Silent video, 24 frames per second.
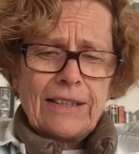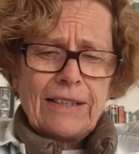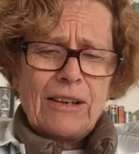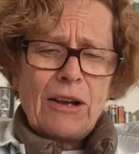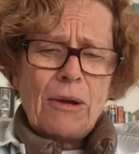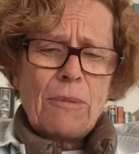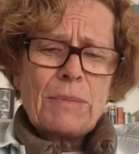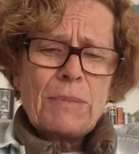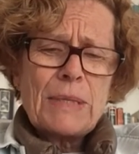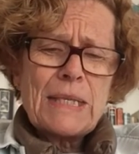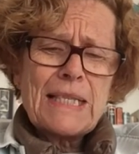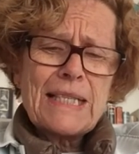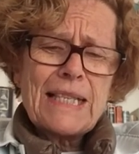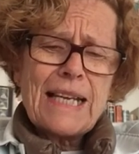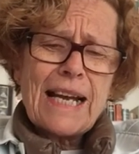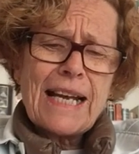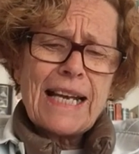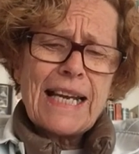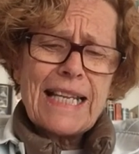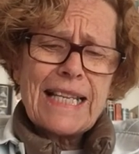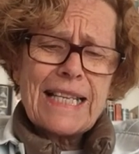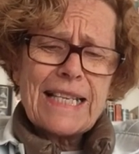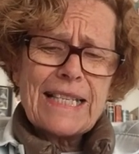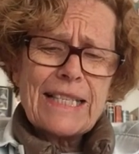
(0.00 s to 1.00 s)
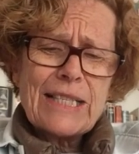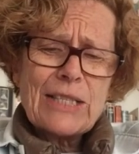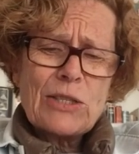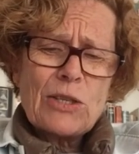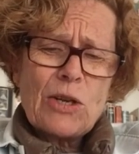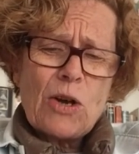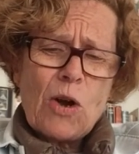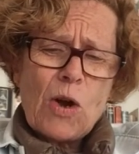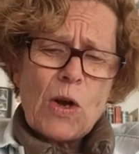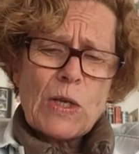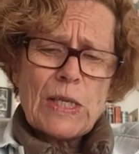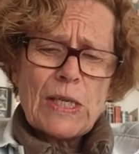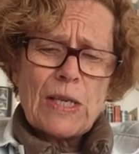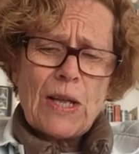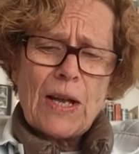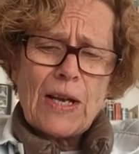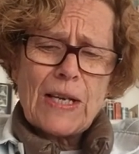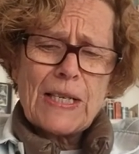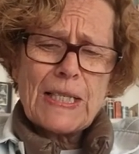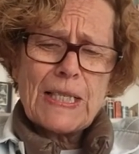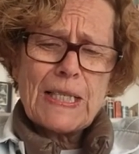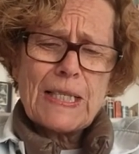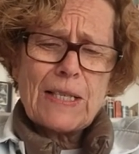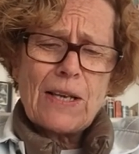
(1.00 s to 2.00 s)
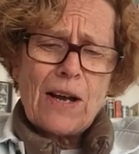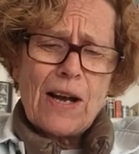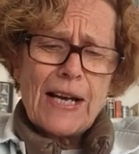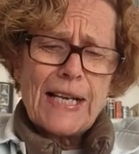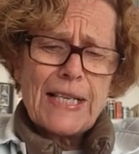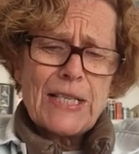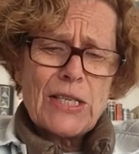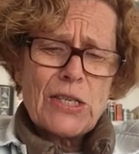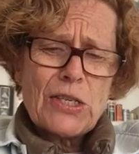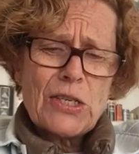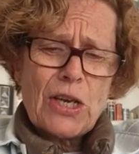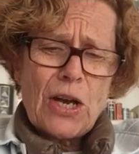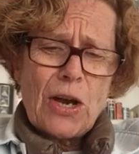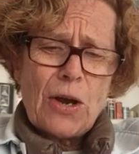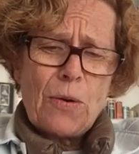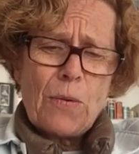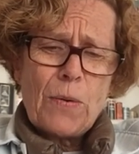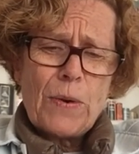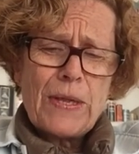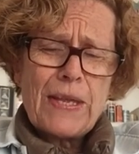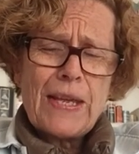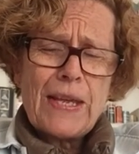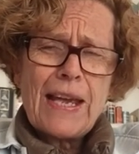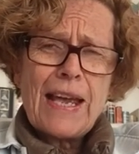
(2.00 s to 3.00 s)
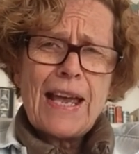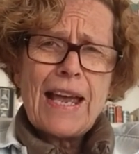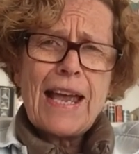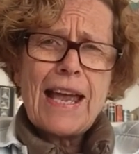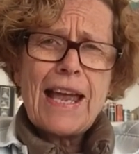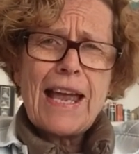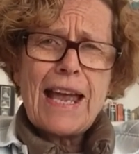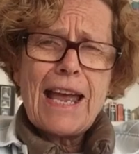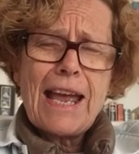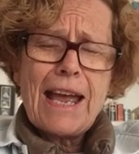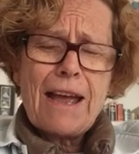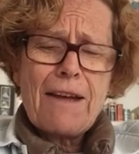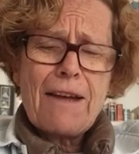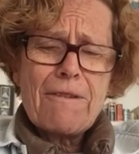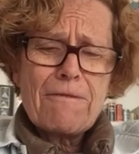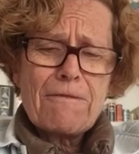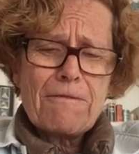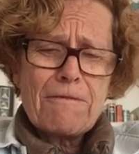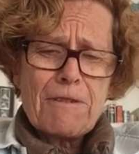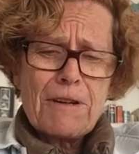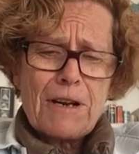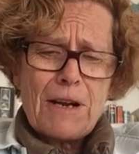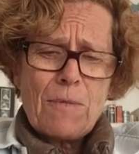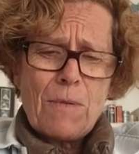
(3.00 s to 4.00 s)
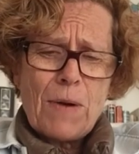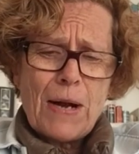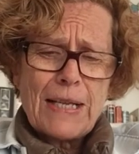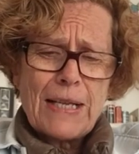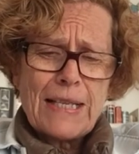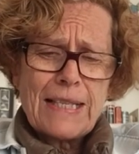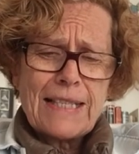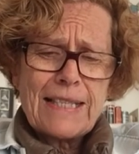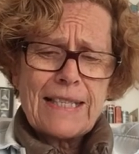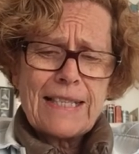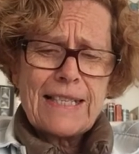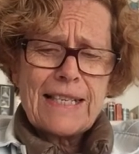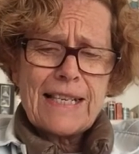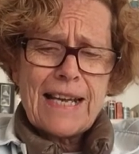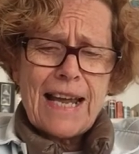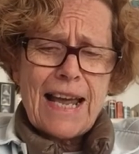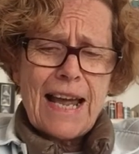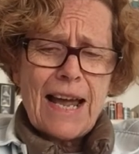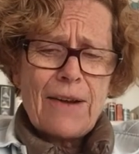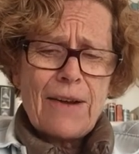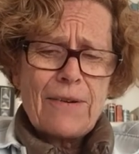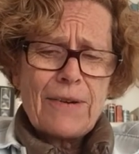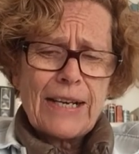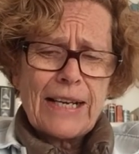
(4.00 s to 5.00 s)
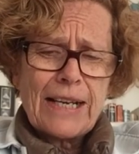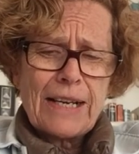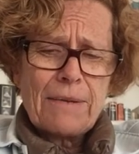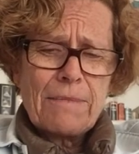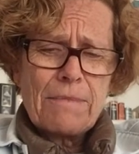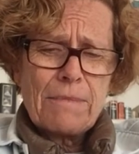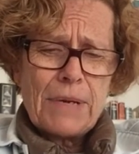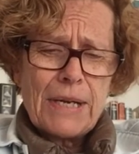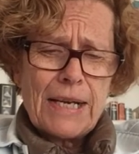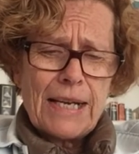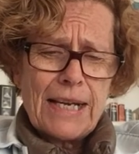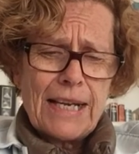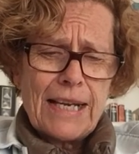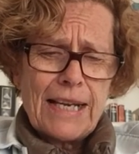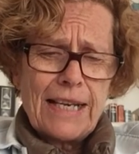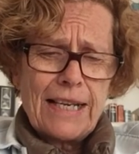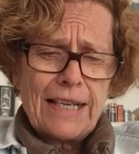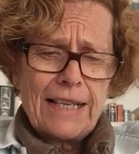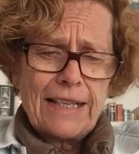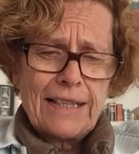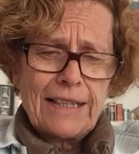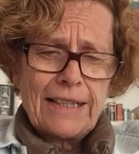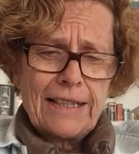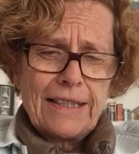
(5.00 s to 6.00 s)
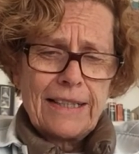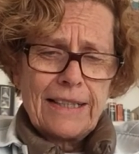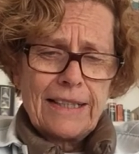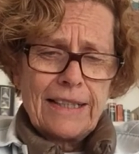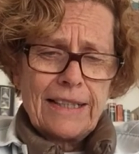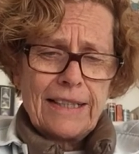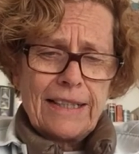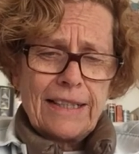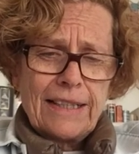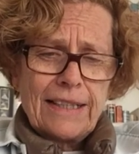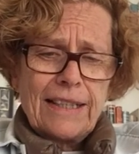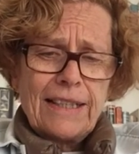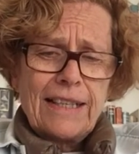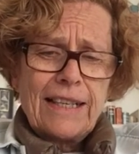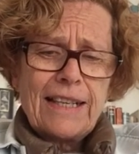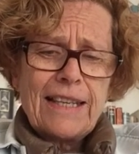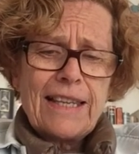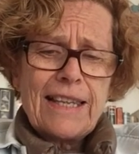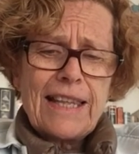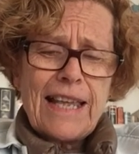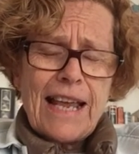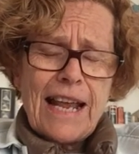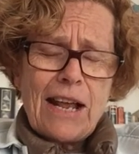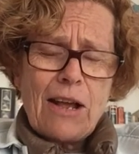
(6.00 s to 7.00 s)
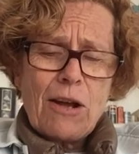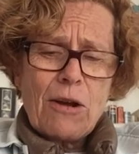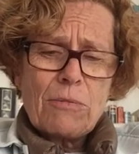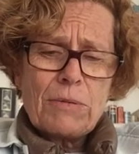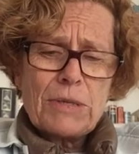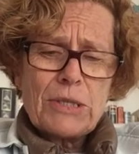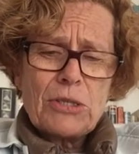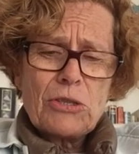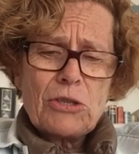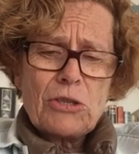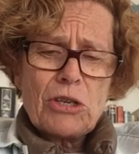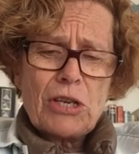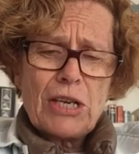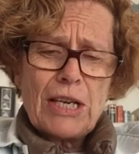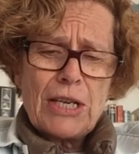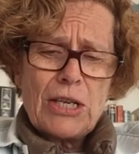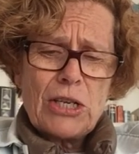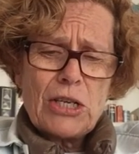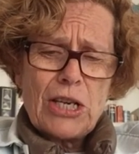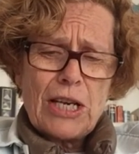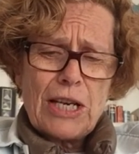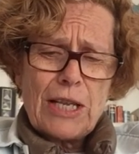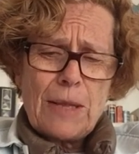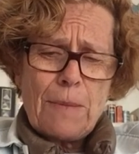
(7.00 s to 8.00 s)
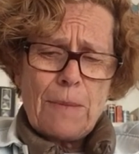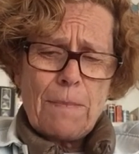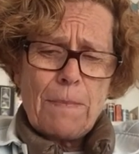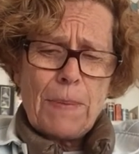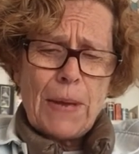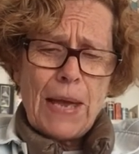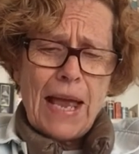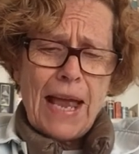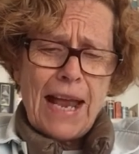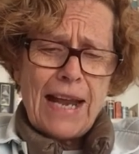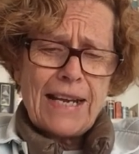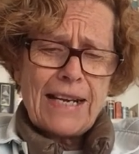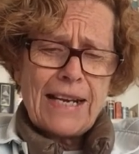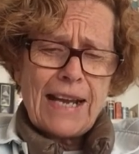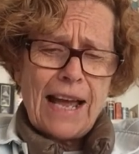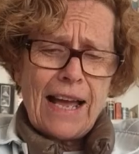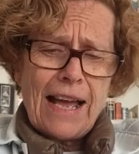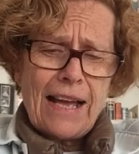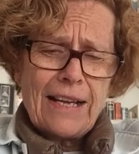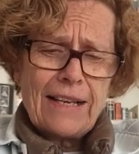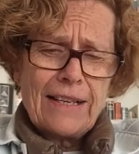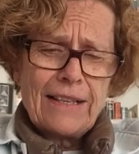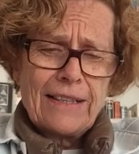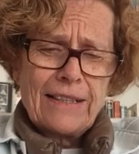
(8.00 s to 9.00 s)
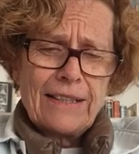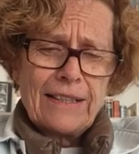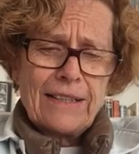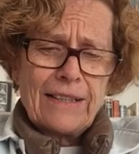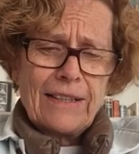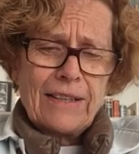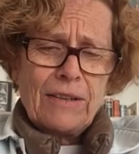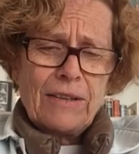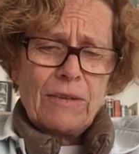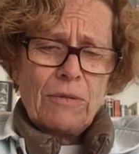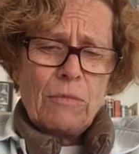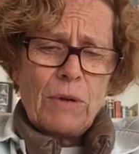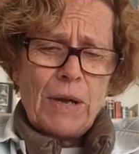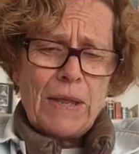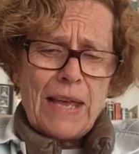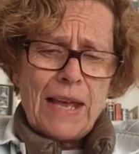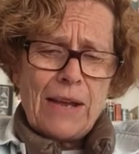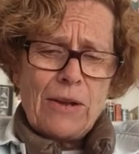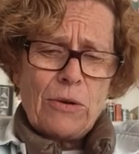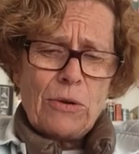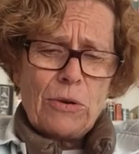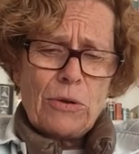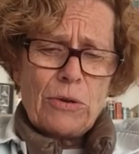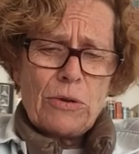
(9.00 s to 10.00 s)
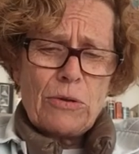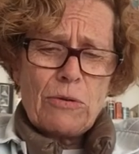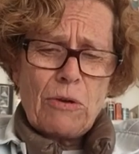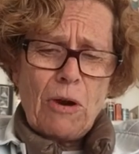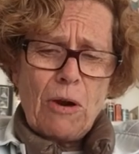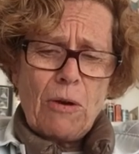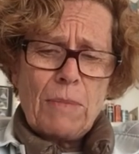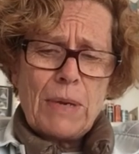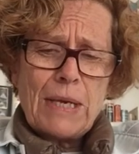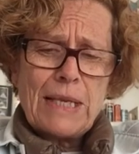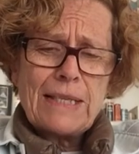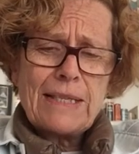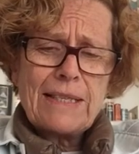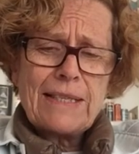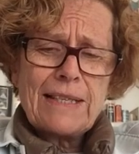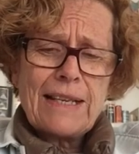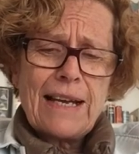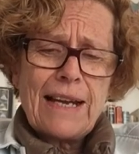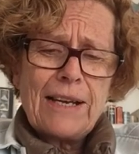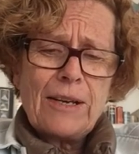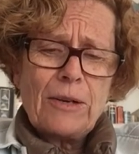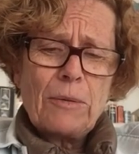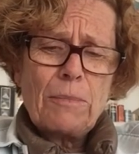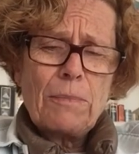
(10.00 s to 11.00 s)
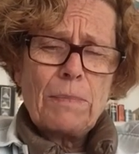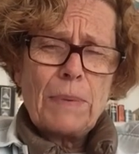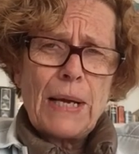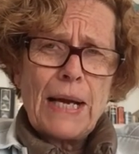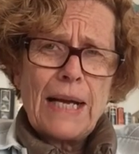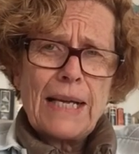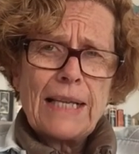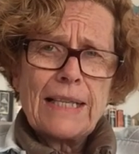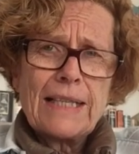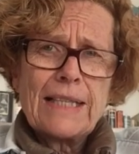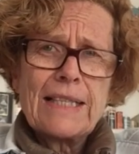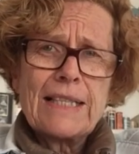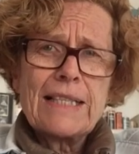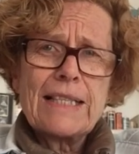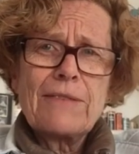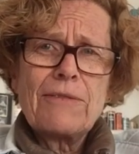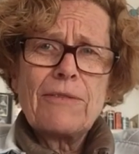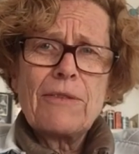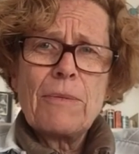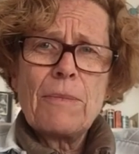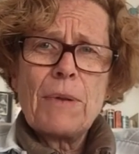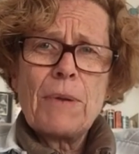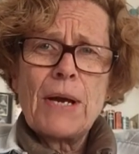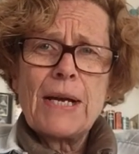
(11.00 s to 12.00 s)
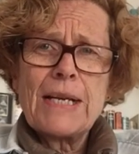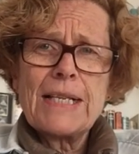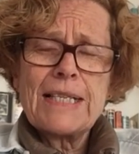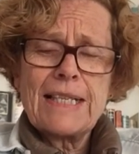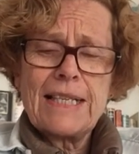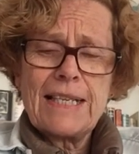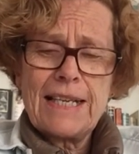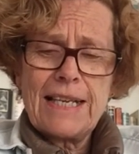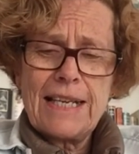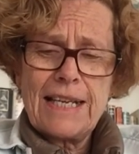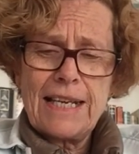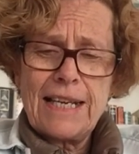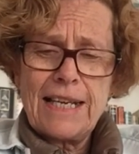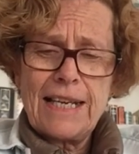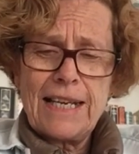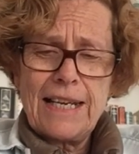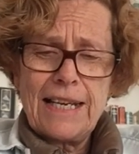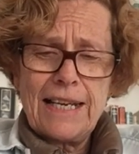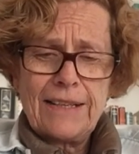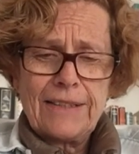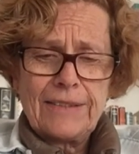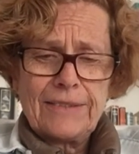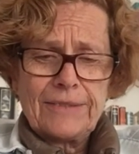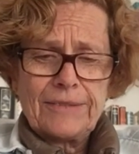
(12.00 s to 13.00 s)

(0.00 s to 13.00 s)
I'm stuck in the stocks like a sideshow with everyone staring at me. You'd think I was Chi-Chi the panda when they all throw me stale buns for my tea.